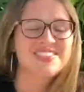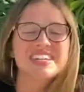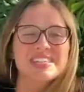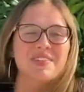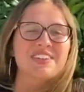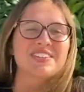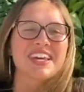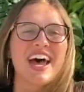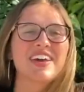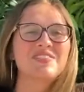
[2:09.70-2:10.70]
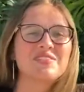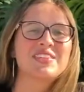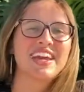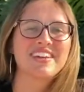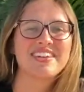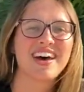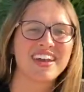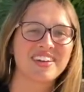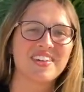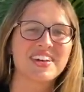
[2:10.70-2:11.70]
really special time for me in
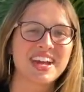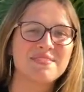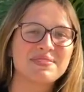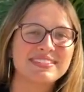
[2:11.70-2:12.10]
granada growing up